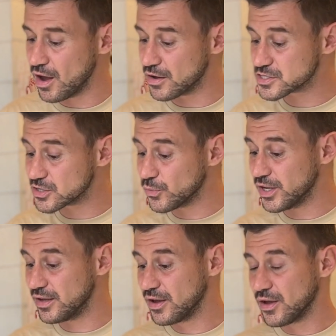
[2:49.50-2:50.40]
So
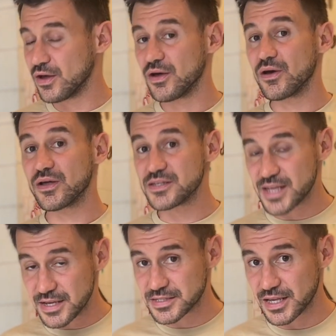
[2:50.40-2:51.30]
we
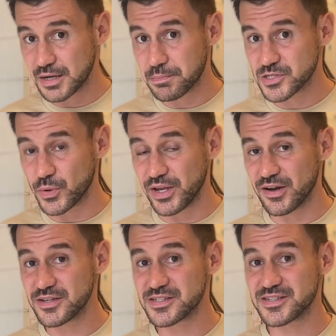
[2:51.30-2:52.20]
zested between
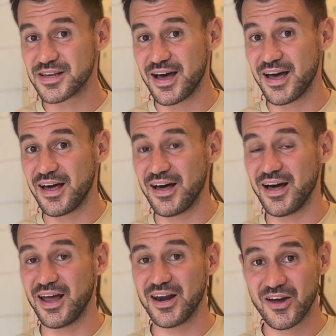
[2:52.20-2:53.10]
us
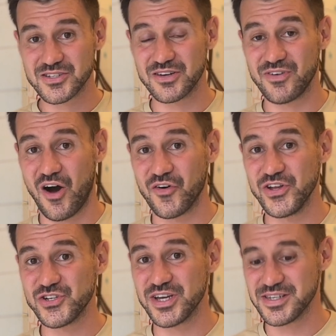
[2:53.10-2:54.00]
a lot of
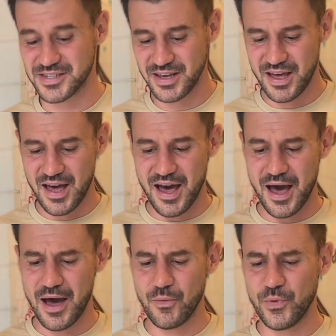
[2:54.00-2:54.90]
oranges,
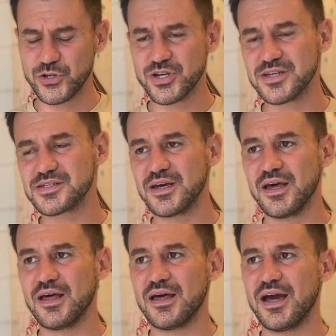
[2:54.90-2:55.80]
which is
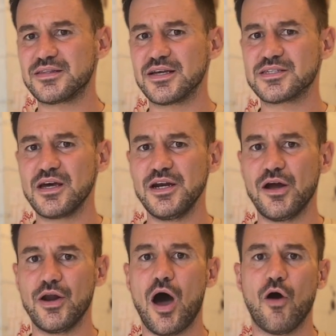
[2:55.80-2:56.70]
it's certainly
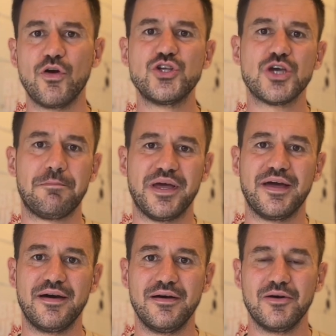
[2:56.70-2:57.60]
not an orangey
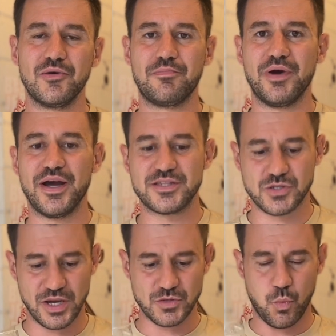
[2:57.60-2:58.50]
beer, but
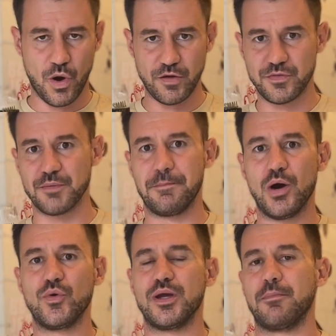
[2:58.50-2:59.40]
it's one of the
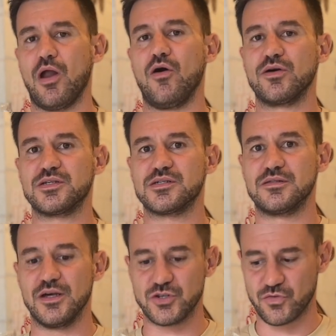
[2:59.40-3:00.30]
building blocks
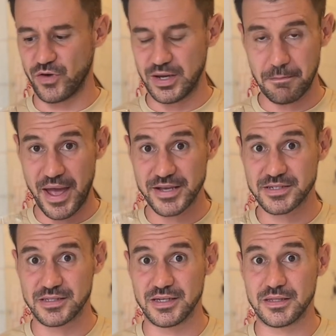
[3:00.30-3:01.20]
that just really makes
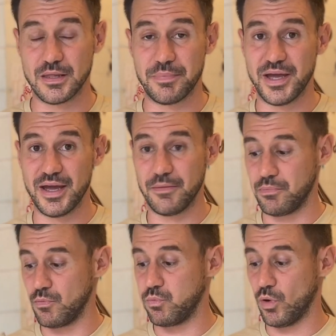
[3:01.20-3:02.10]
the beer
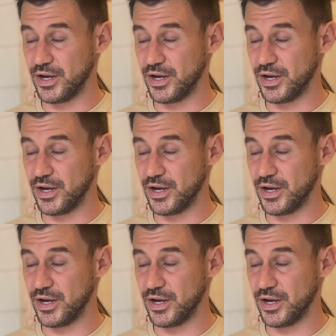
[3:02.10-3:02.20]
what it